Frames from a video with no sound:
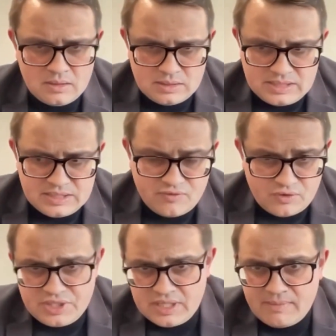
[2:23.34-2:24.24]
these
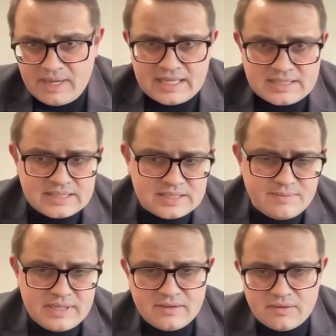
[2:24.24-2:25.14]
14 months has
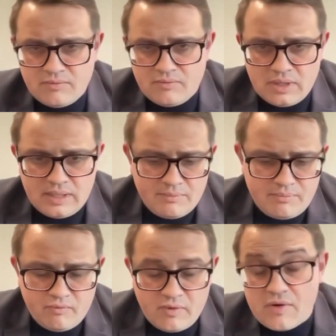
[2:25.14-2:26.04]
been
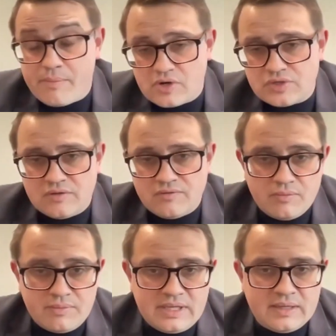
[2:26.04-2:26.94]
very personal for
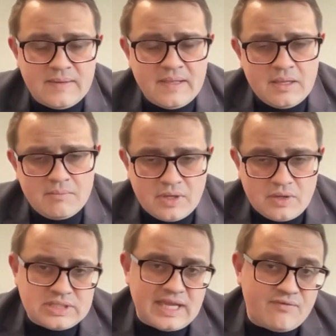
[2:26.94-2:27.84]
me,
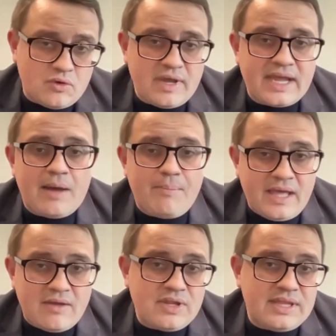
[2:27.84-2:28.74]
because I have to wake up
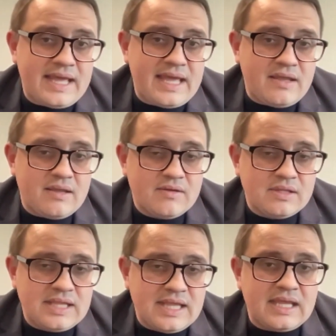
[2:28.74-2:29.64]
every day
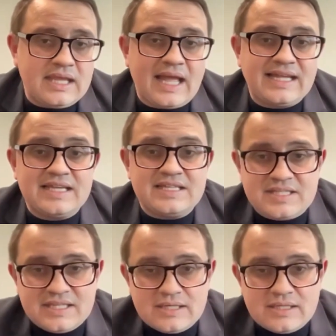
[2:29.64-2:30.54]
thinking, are they
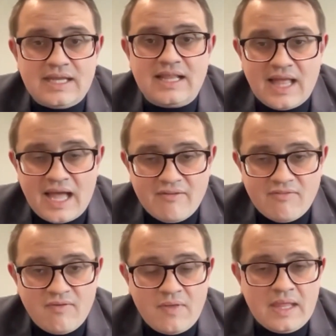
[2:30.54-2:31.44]
still alive?
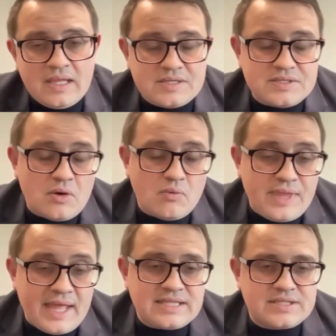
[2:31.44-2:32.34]
So
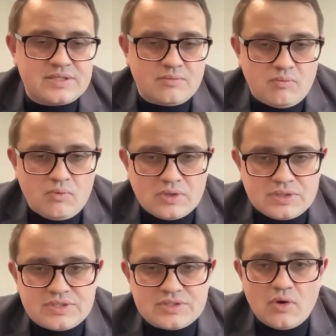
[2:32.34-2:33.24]
that's
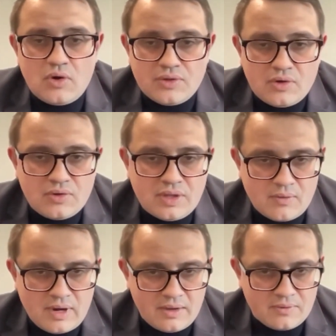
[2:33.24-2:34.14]
what's going on the
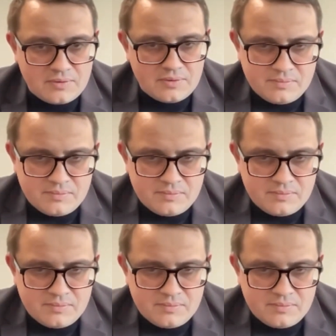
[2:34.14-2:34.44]
ground.